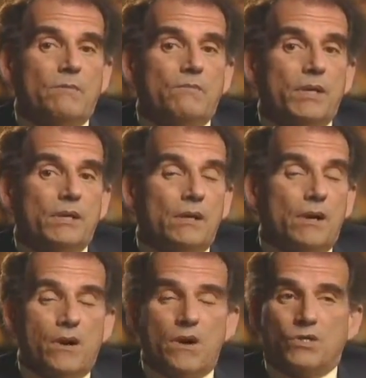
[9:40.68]
But
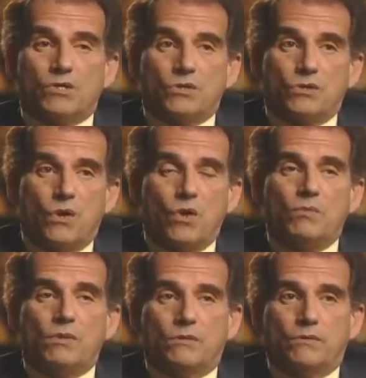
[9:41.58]
large
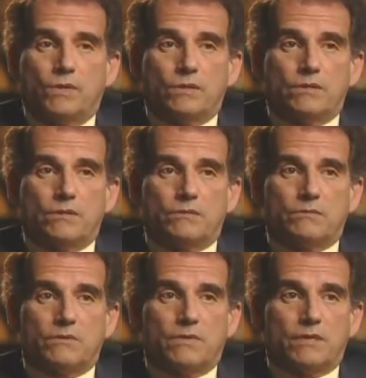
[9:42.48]
global criticisms
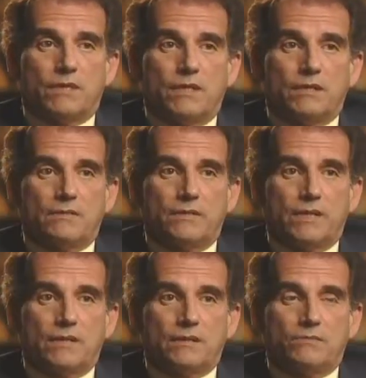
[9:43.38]
of the scientific
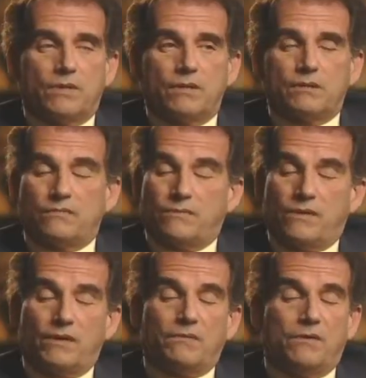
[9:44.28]
enterprise are
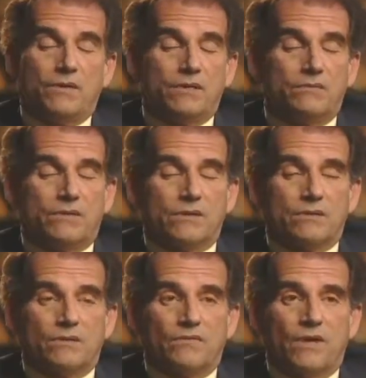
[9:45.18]
very, very difficult to
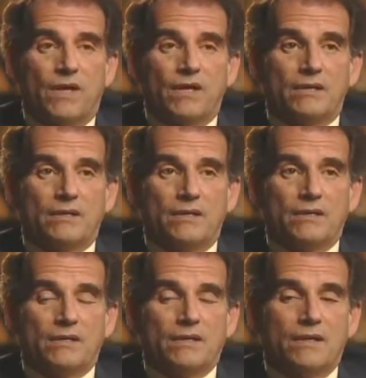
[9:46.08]
find, and
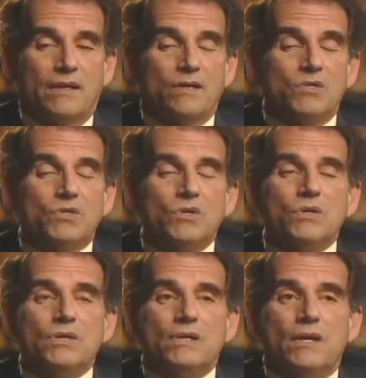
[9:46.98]

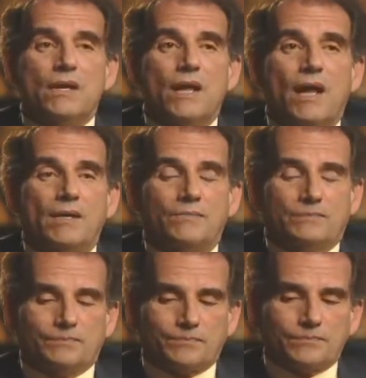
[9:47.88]
certainly are not
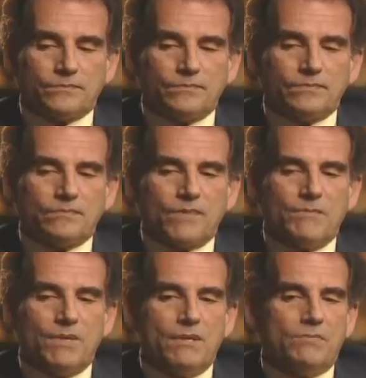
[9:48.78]

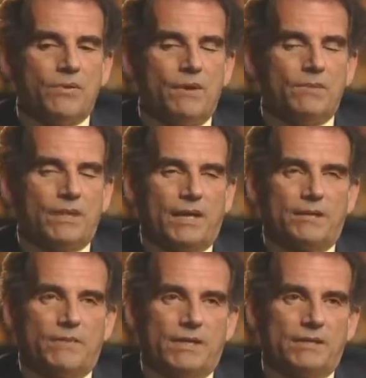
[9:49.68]
being promulgated
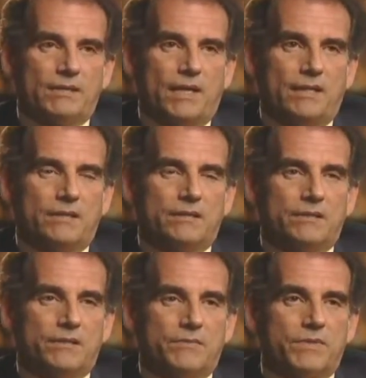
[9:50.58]
by the scientists
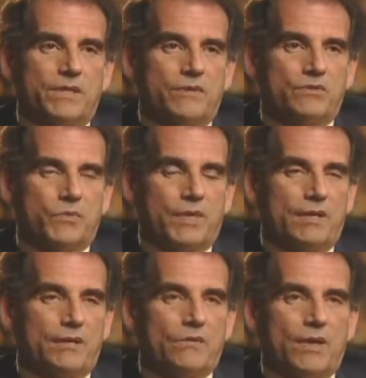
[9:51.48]
themselves with any
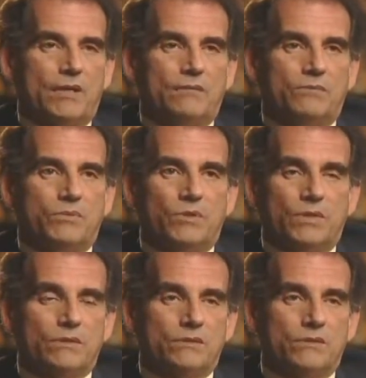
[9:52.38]
great
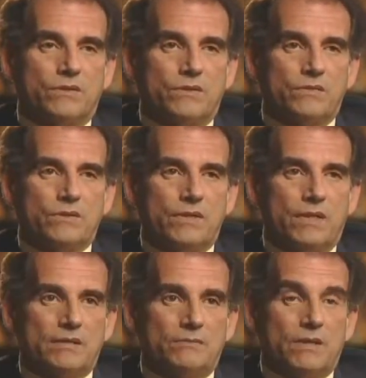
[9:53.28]
ebullience or
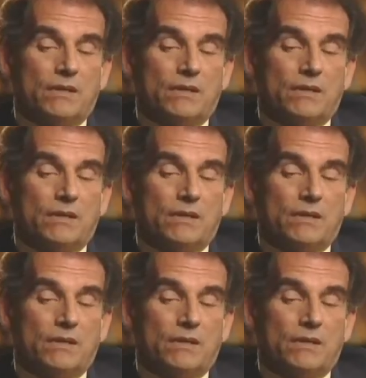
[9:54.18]
enthusiasm.